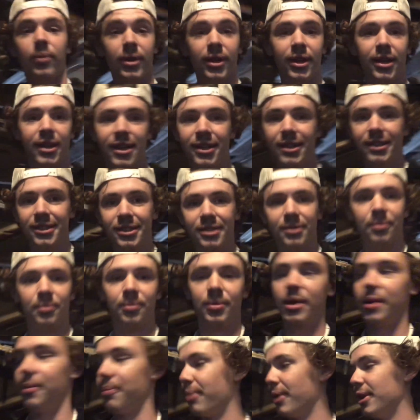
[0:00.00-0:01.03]
going to get the
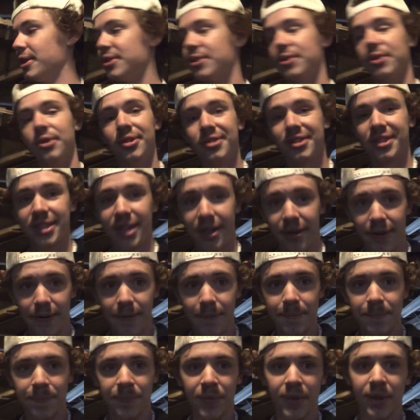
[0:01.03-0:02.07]
compressor all set up,
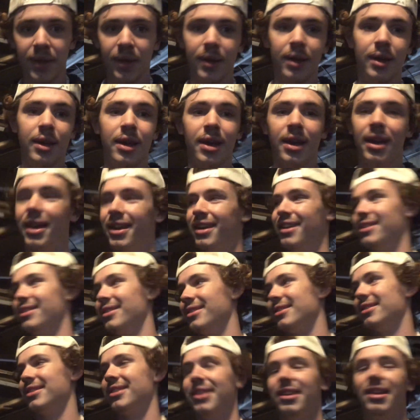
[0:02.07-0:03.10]

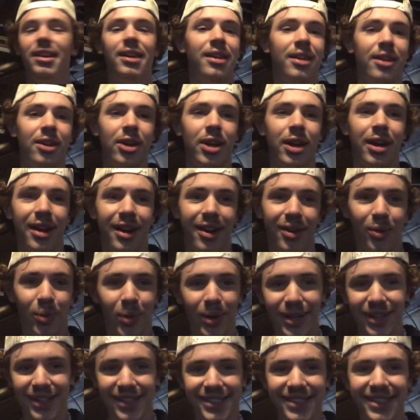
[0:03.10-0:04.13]
and we're
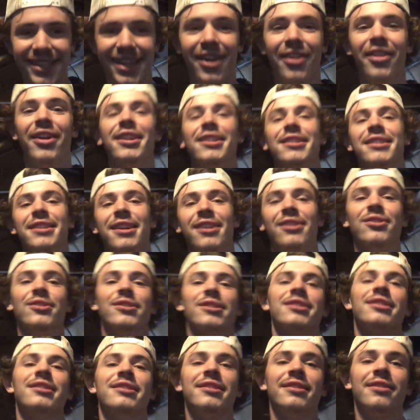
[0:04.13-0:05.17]
going to see how that
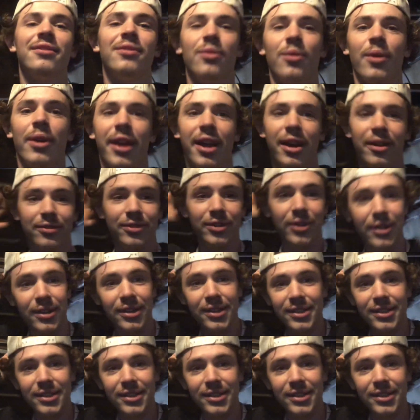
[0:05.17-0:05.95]
sounds right after.